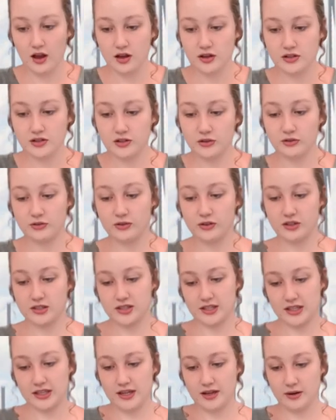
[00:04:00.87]
So
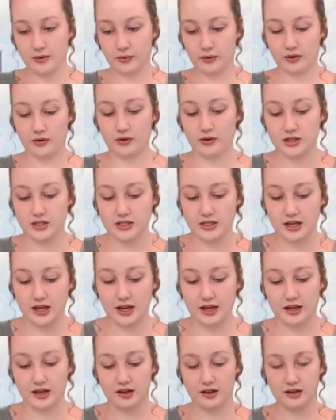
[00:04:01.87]
firstly, we're going to
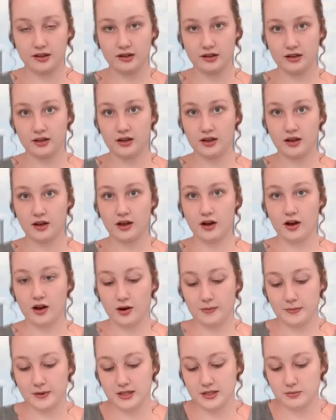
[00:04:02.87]
take
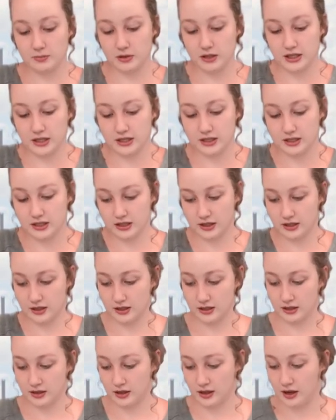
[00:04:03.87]
our base plate,
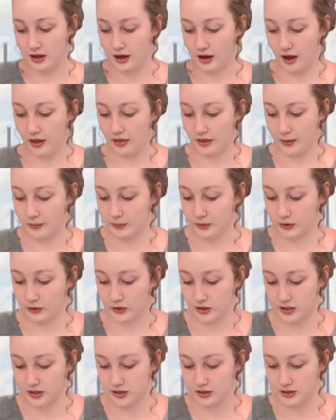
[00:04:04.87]
and then we're
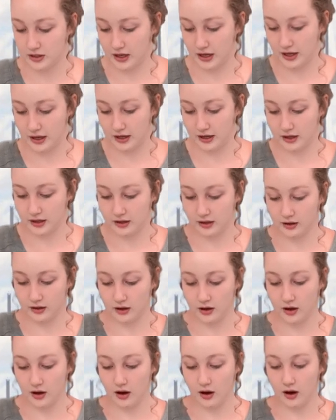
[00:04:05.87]
going to take
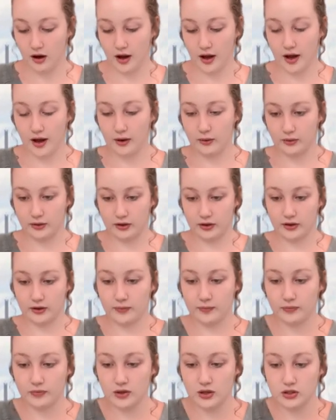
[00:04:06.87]
our
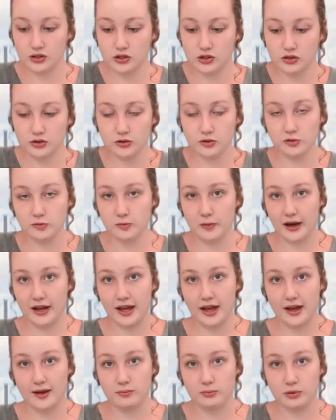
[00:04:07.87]

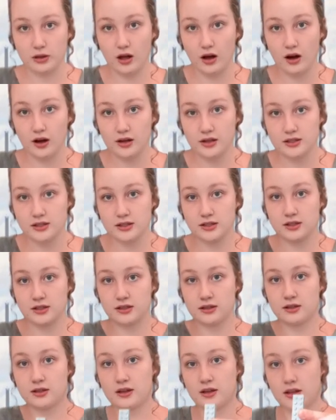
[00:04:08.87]
2x8 blocks,
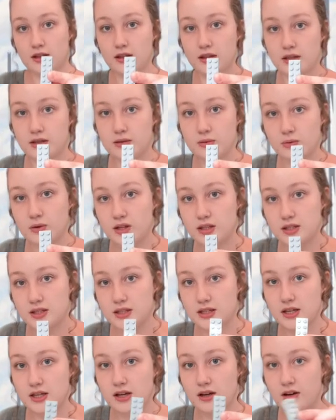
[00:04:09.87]
these ones
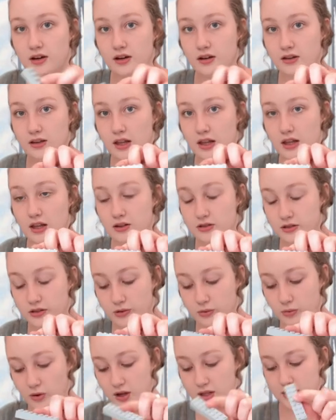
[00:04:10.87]
here, the
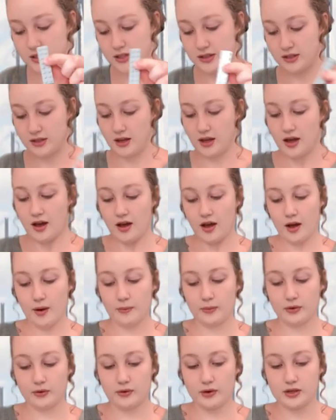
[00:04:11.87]
longer ones, and
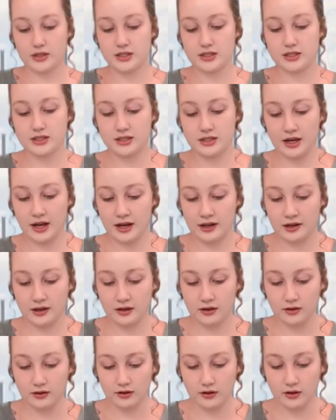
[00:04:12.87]
we're going to stack
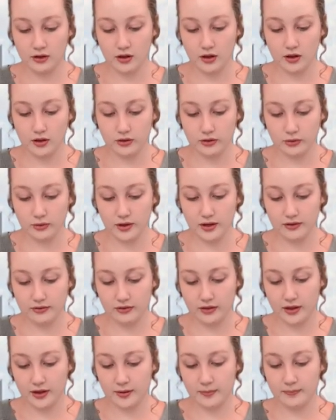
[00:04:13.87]
3 of
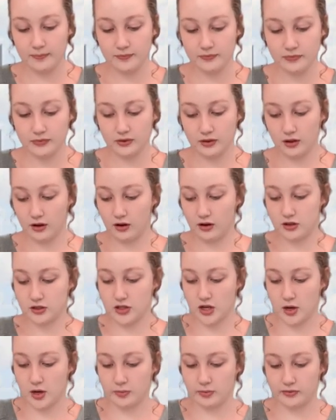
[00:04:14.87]
them on
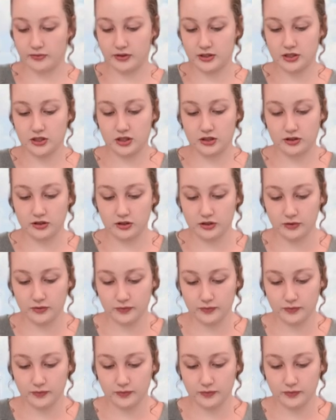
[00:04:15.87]
top of each other.